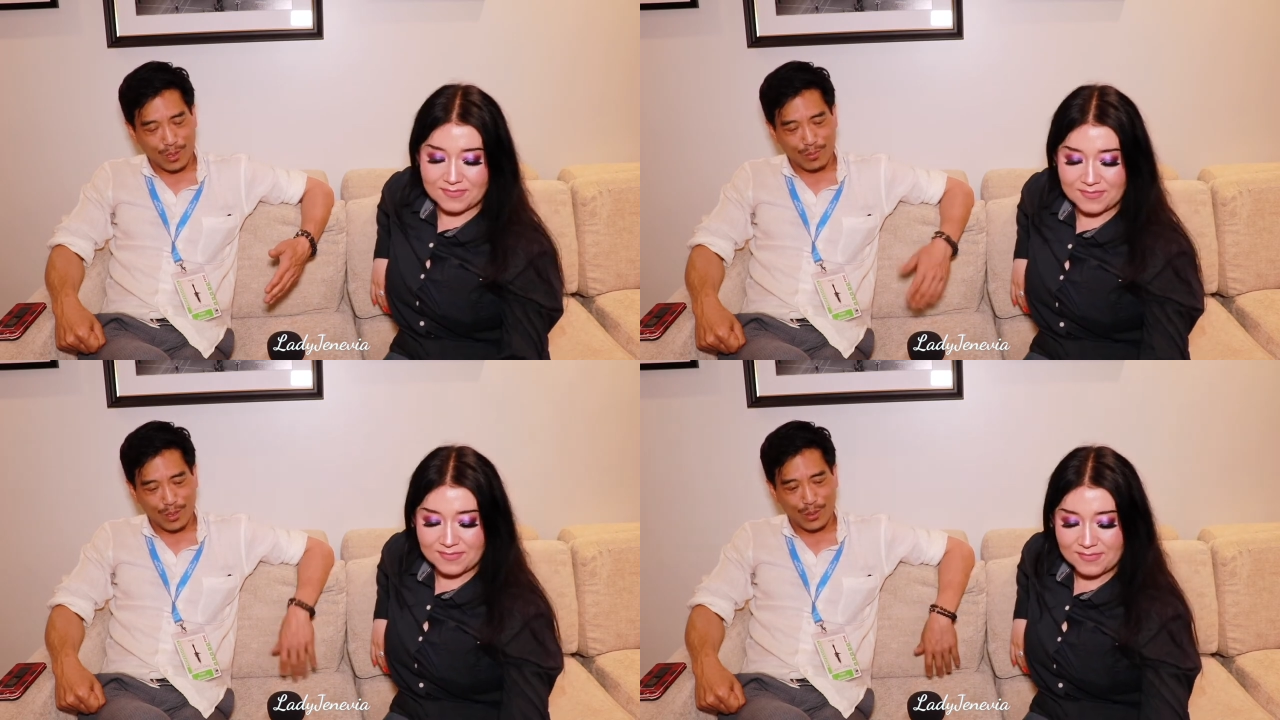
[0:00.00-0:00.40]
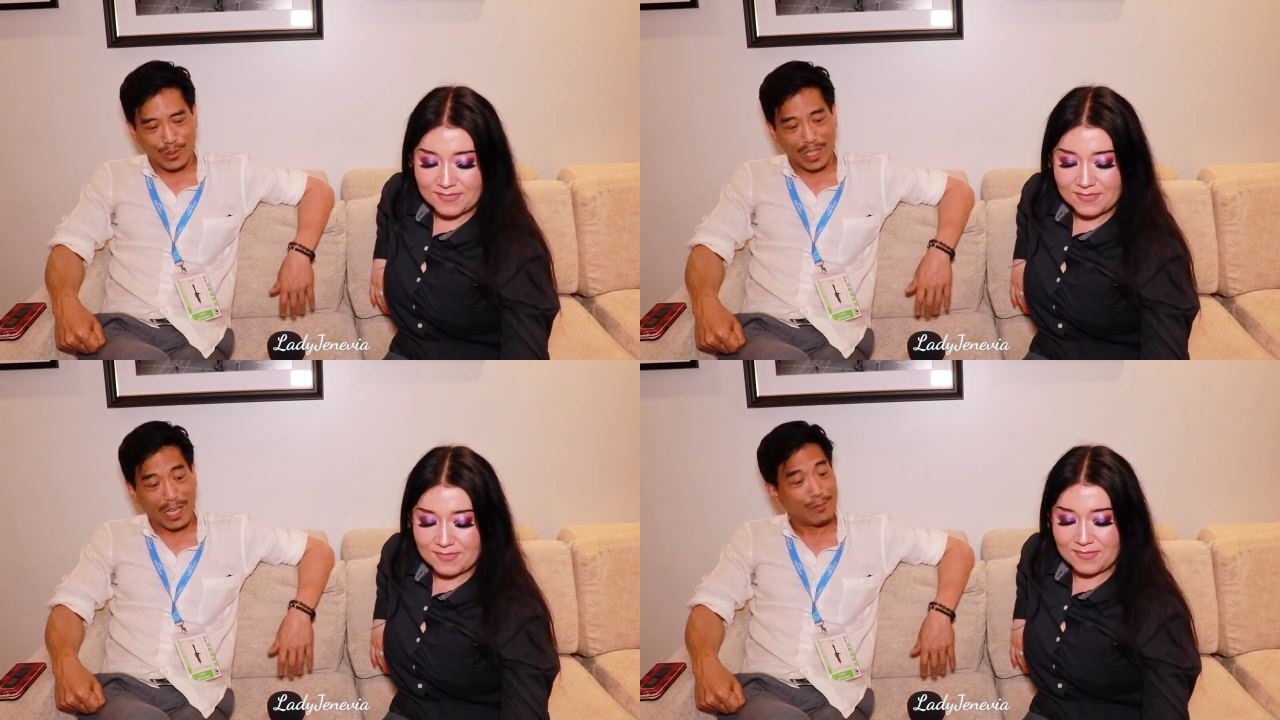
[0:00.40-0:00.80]
Speaker 1: was
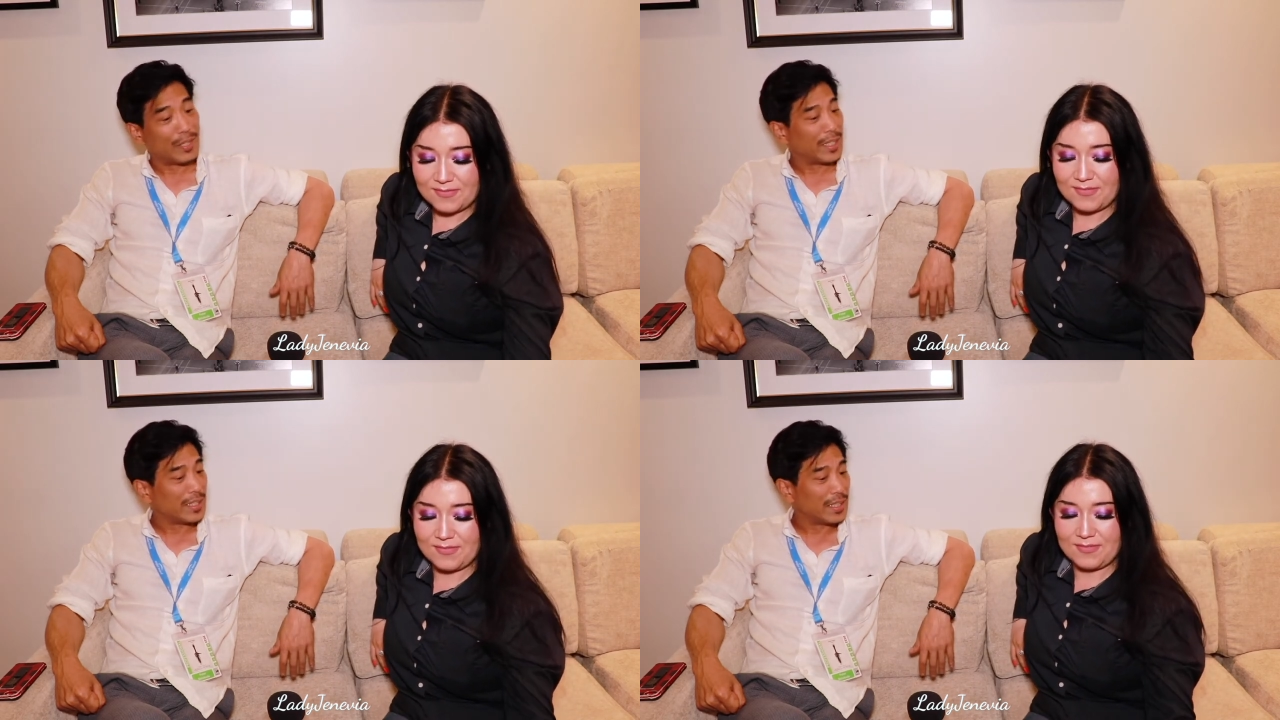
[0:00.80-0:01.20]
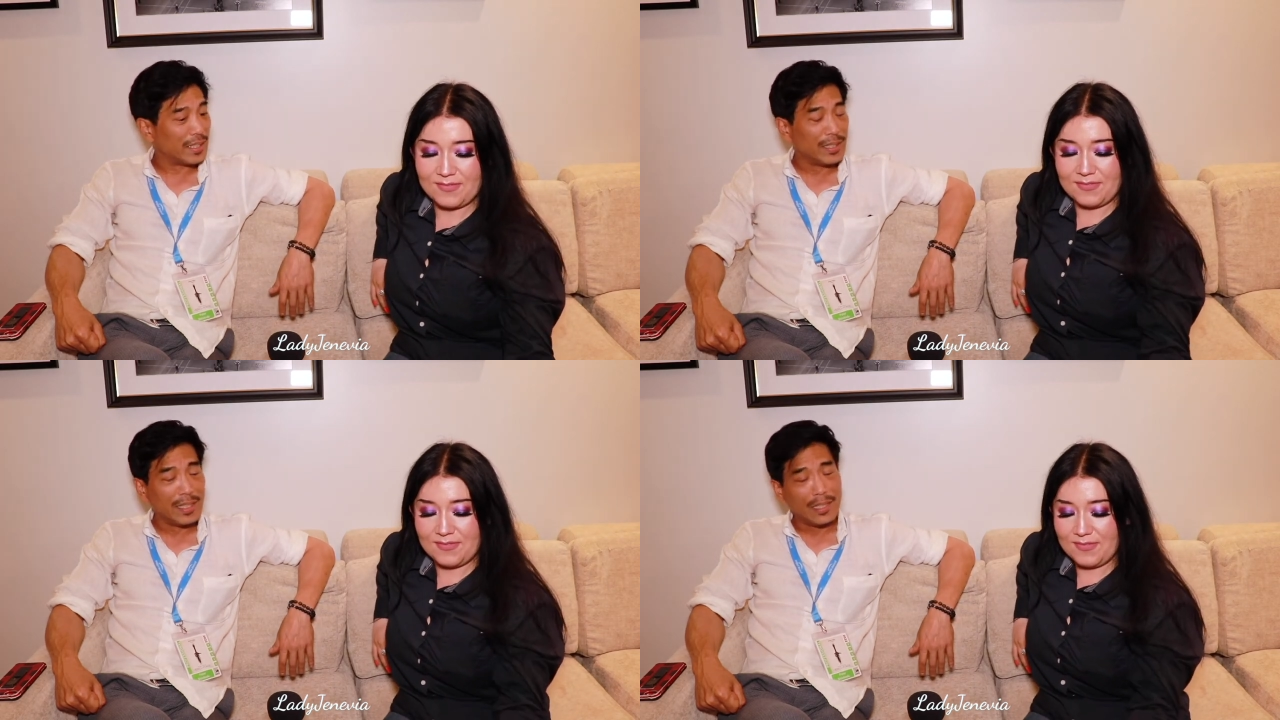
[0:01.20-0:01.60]
doing. I read it
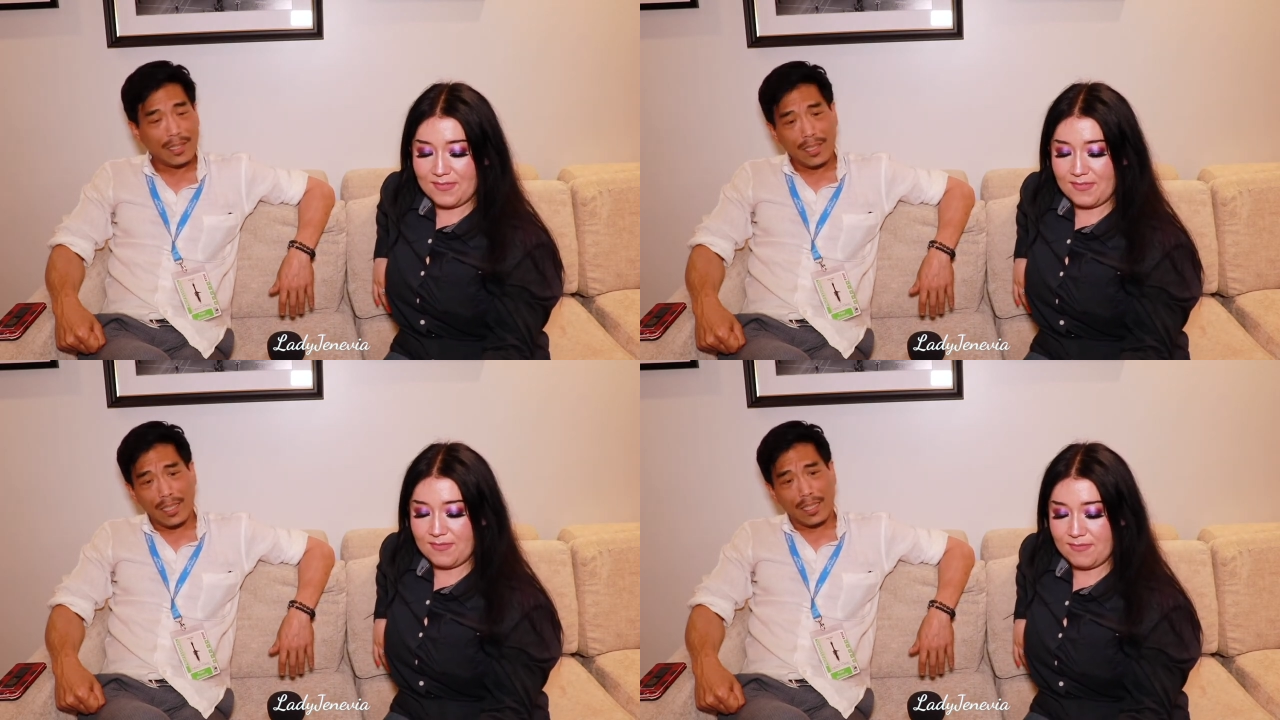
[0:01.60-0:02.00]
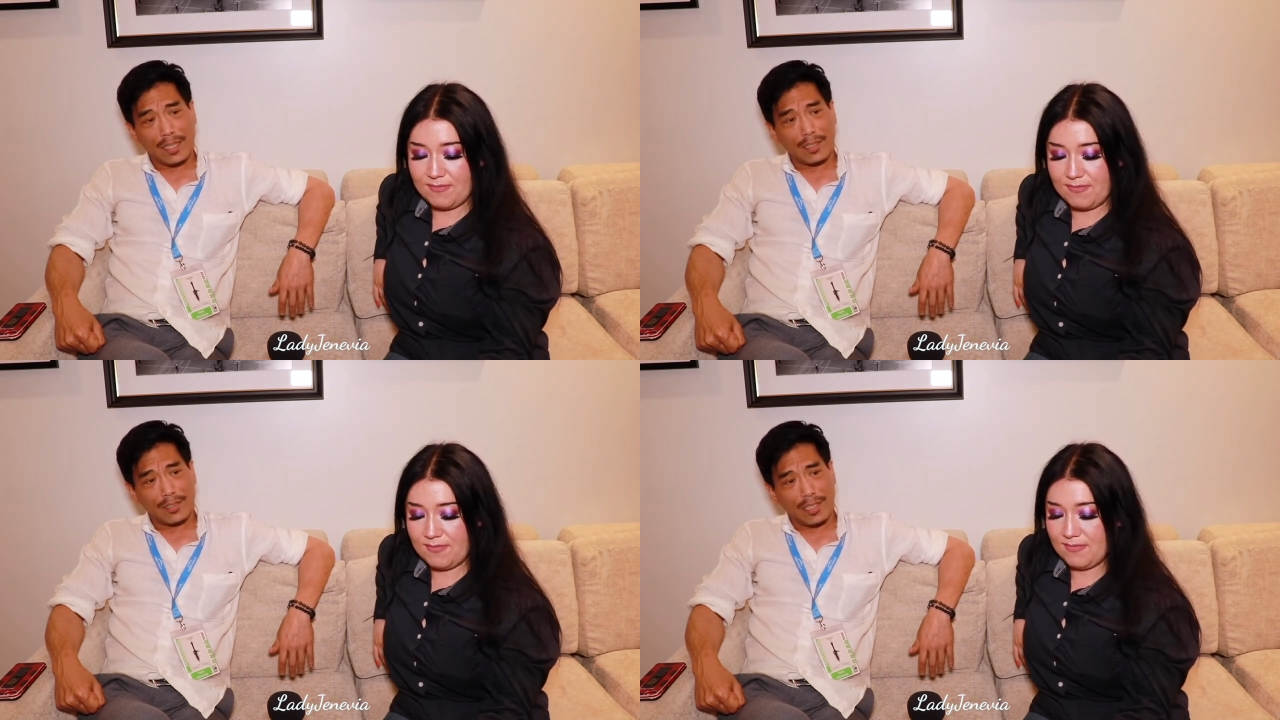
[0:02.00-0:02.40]
and I
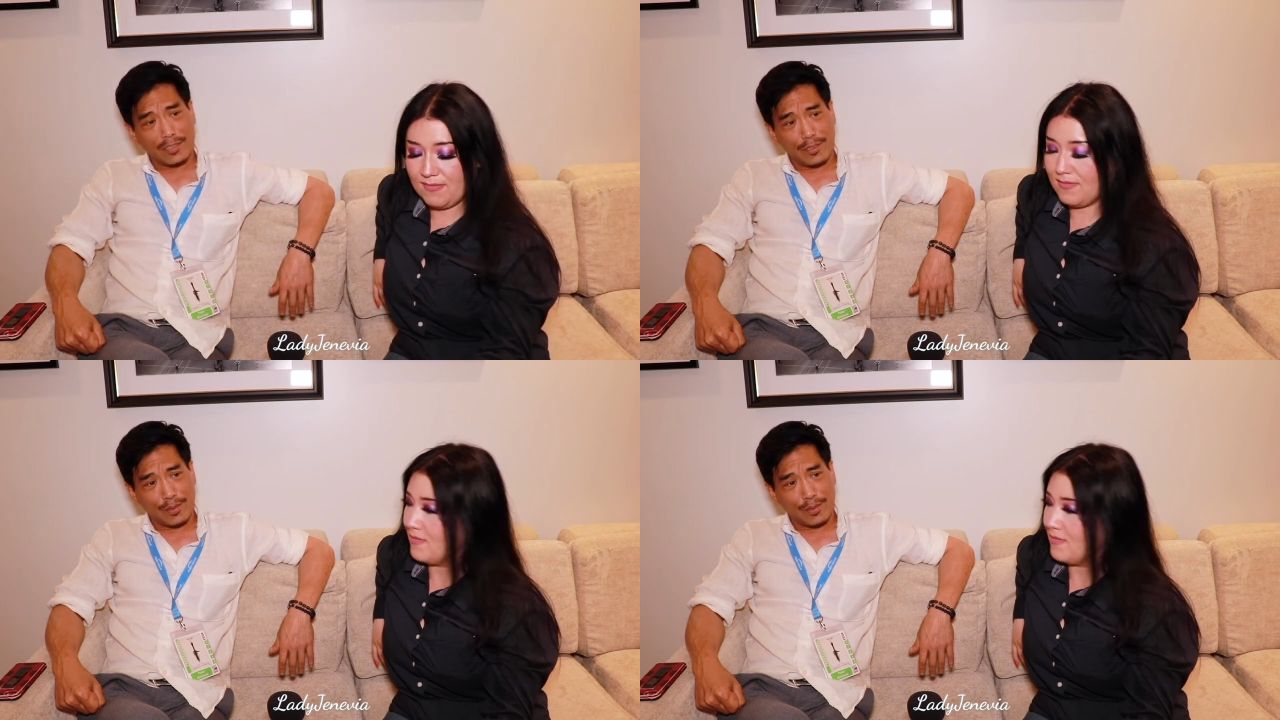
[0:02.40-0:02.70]
heard that they were